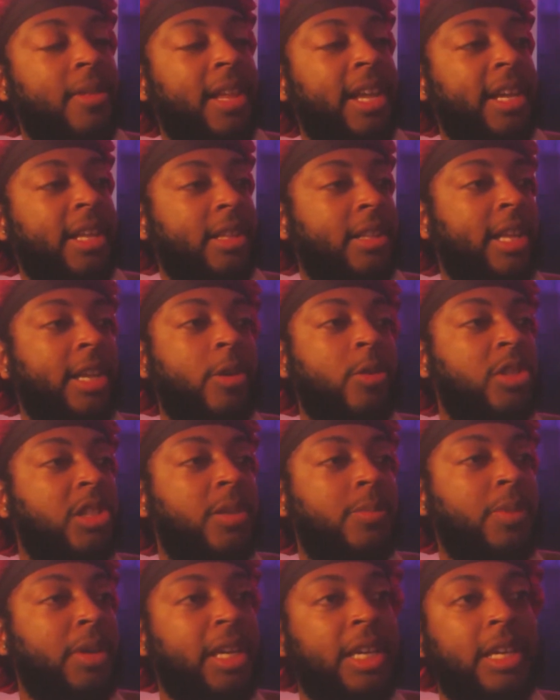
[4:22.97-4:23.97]
Like, they used
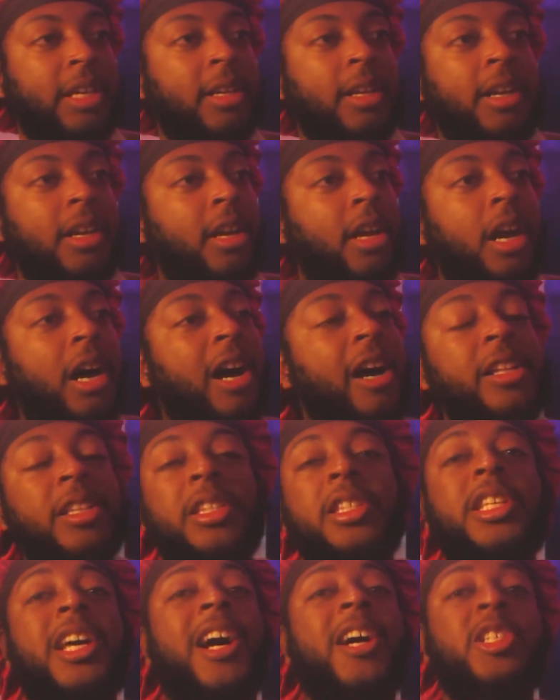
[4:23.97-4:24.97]
to be
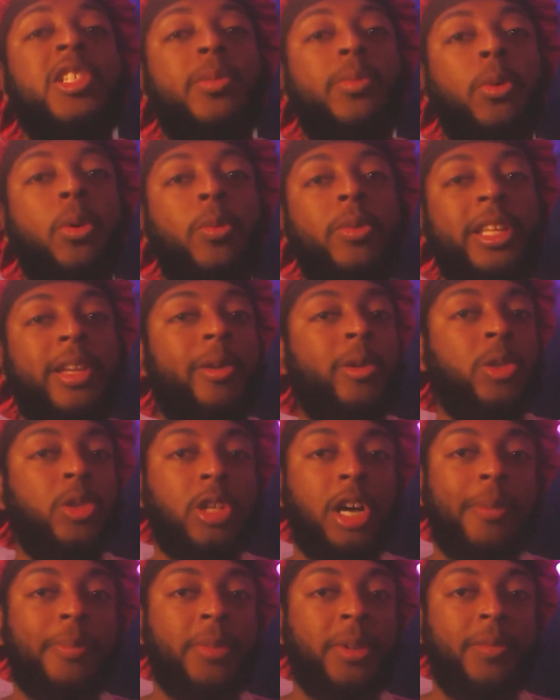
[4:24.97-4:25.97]
untouchable when they were
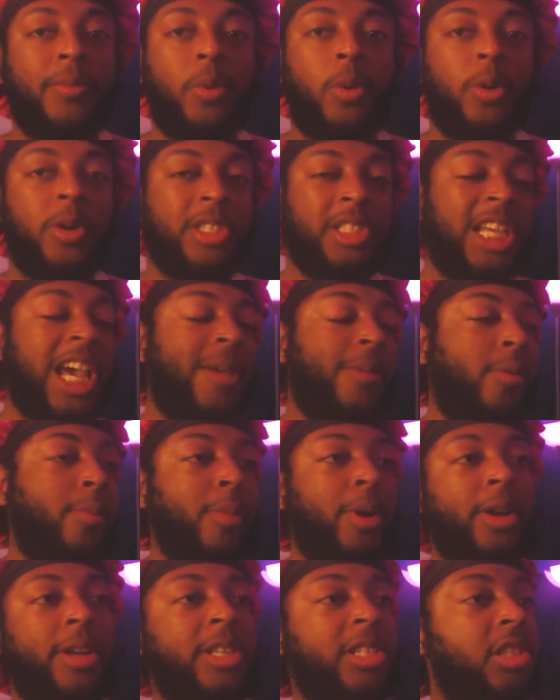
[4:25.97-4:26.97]
dropping, of course, Captain
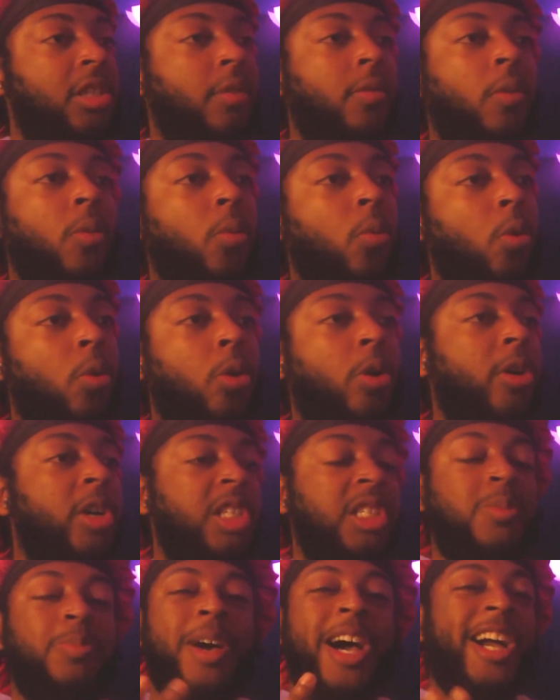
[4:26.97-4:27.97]
America Civil War,
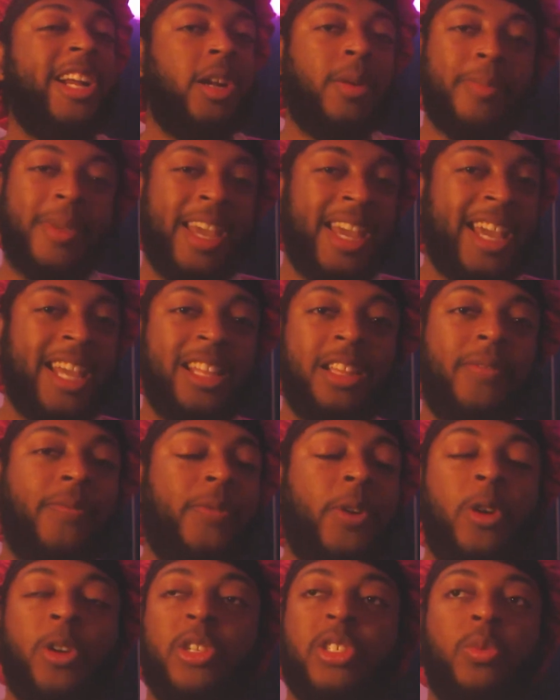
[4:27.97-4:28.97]
Spider-Man, the
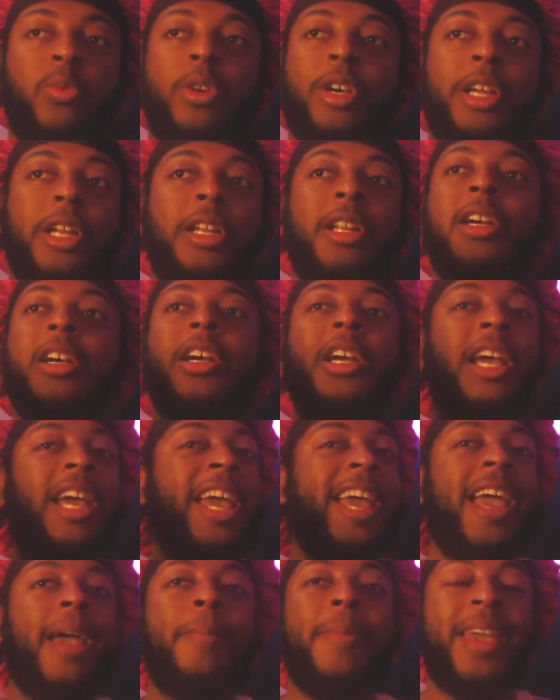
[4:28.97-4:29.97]
first one,
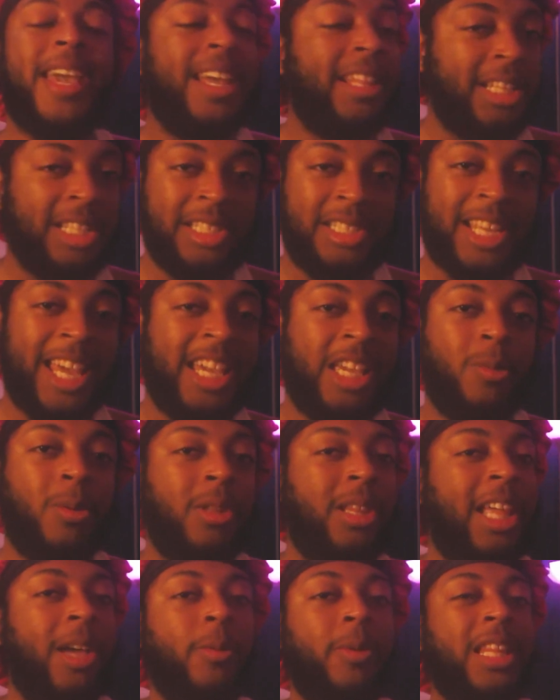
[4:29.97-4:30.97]
Ant-Man, the second
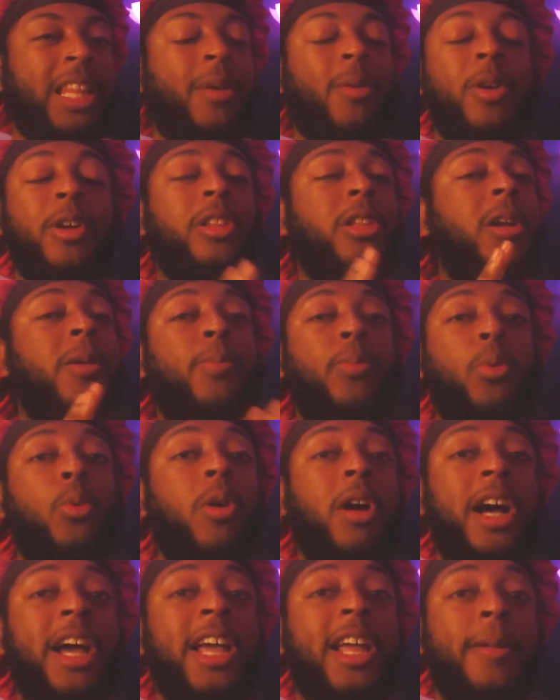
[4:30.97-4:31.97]
one. Like, when they were in their
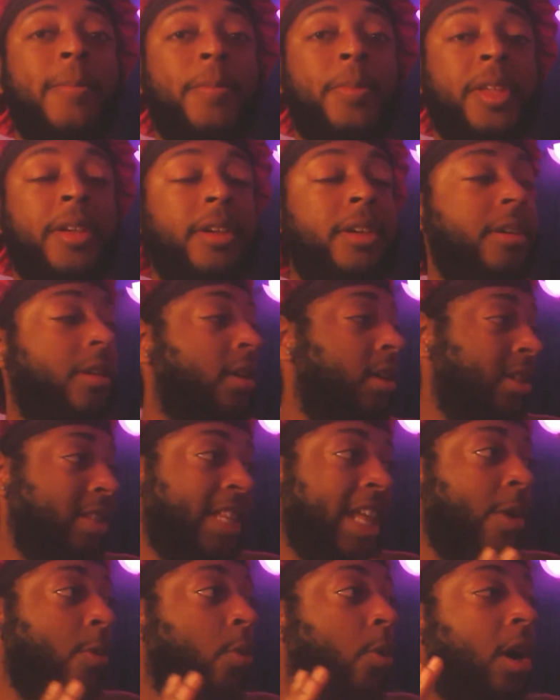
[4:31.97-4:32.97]
prime,
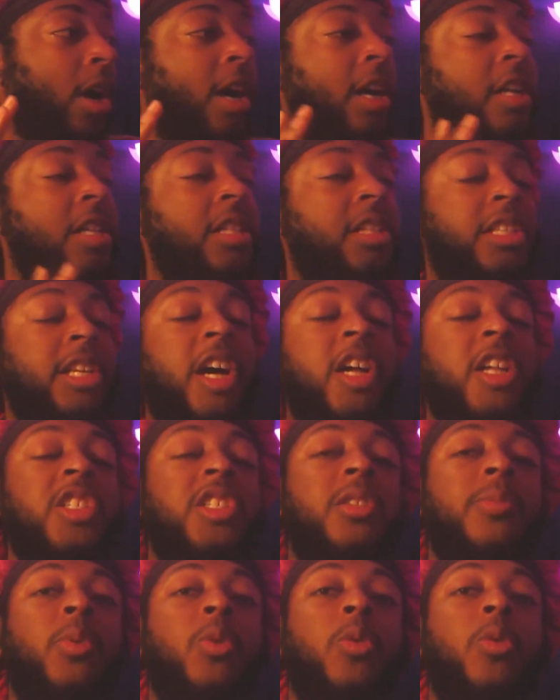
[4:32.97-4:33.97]
they were
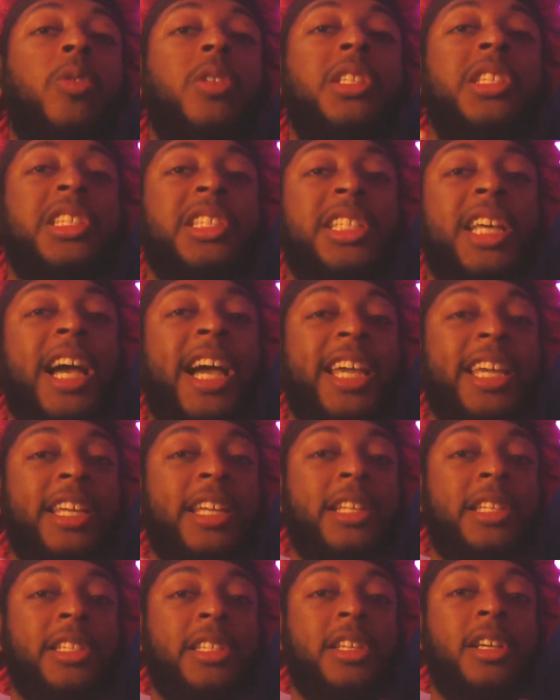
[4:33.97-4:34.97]
untouchable
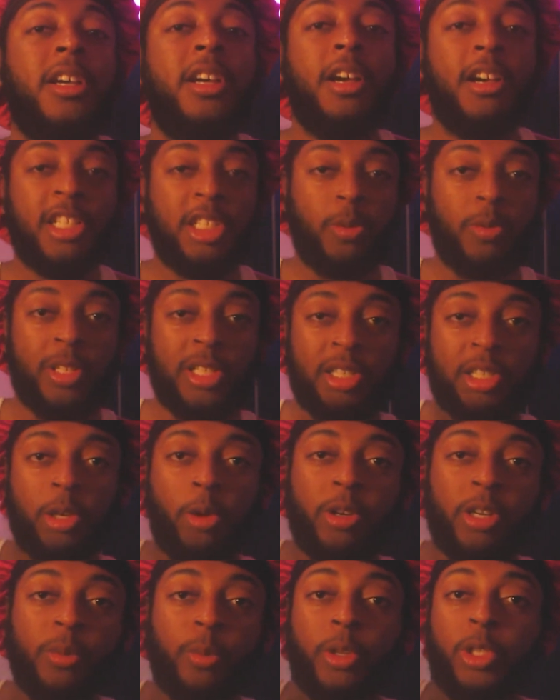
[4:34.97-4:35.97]
titans. So when
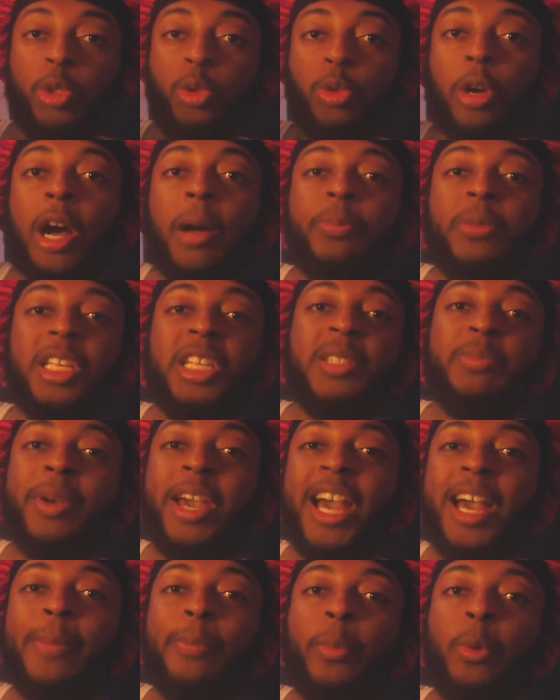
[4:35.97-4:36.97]
Sony would drop these
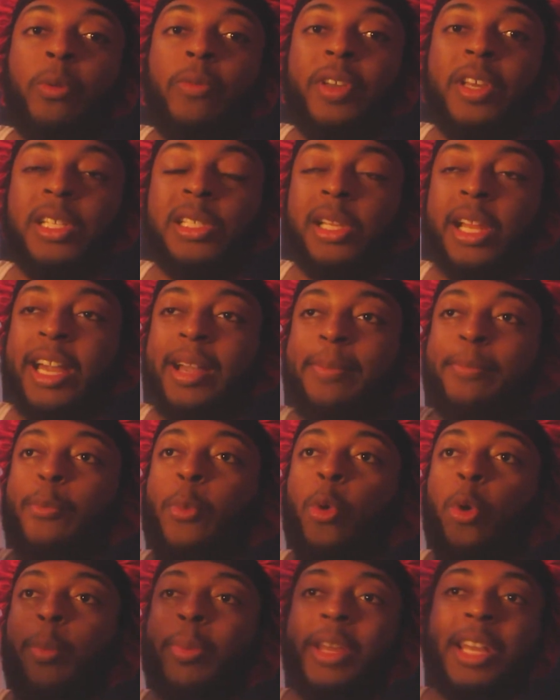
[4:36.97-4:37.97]
bad movies like
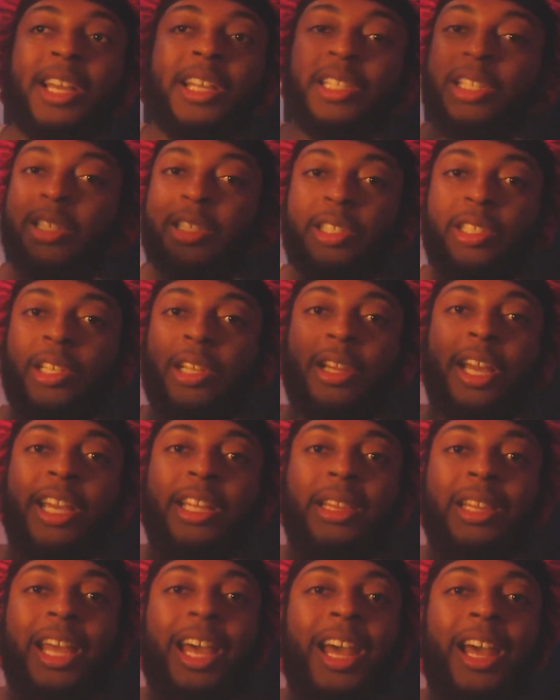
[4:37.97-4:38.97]
Morbius and shit
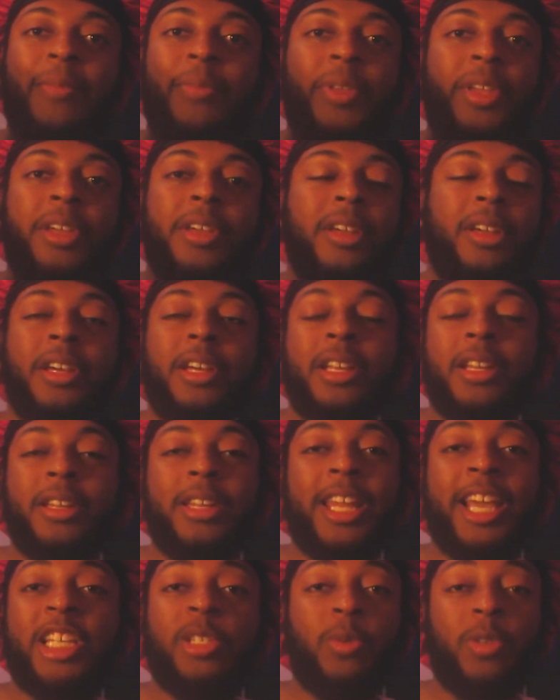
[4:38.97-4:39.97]
like that,
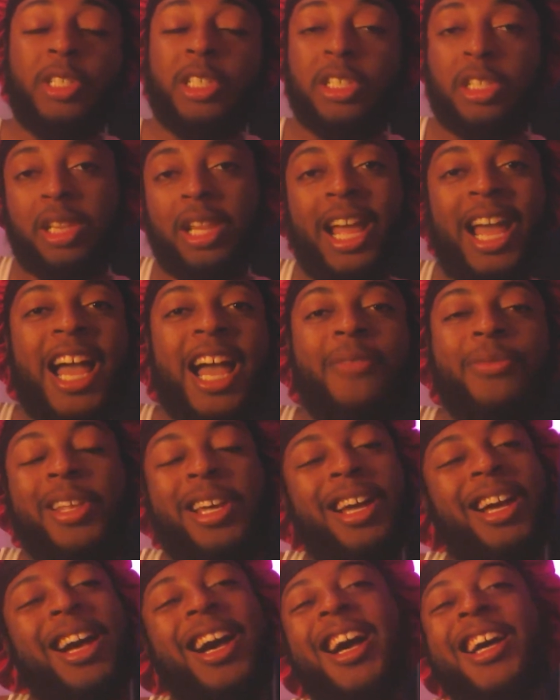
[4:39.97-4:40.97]
niggas would just laugh
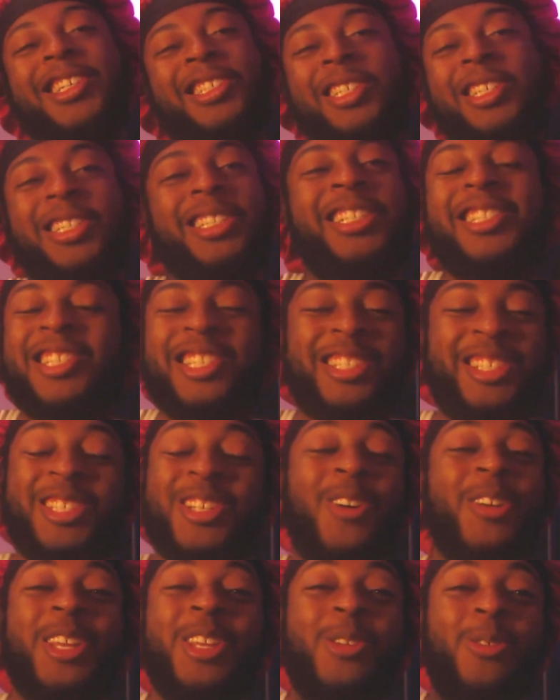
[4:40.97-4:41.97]
like, it's just
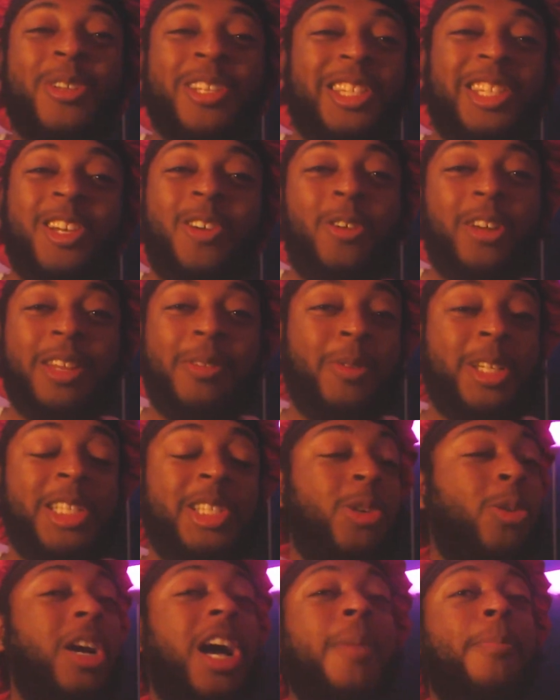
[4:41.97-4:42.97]
Sony doing Sony. We
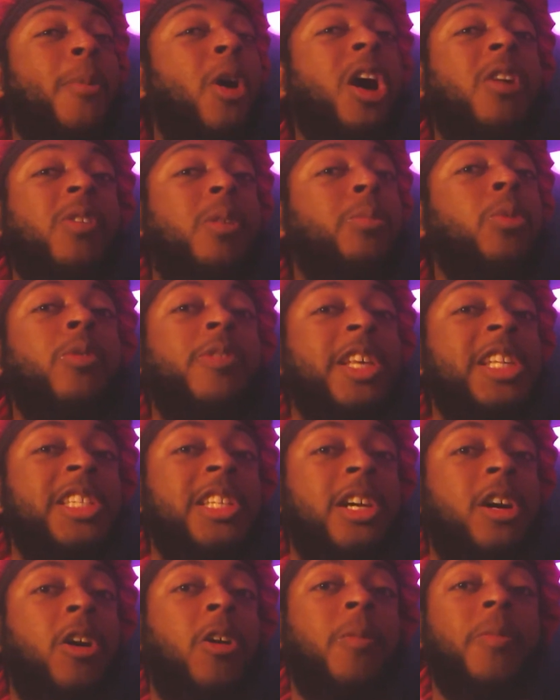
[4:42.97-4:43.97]
still got Marvel movies
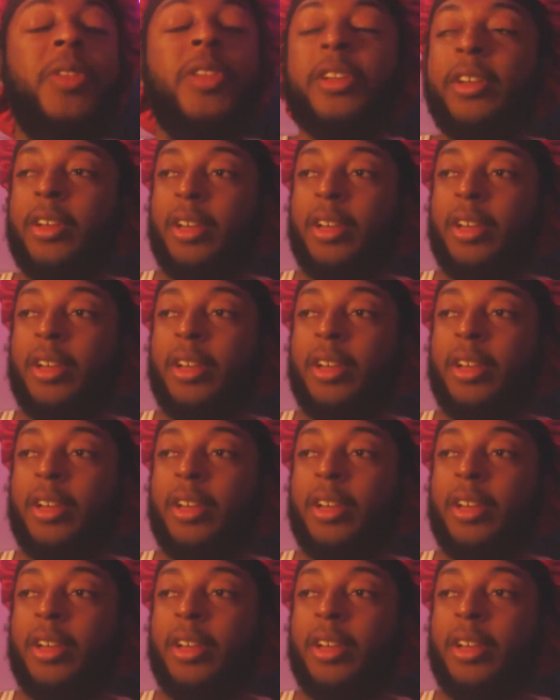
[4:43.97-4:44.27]
though.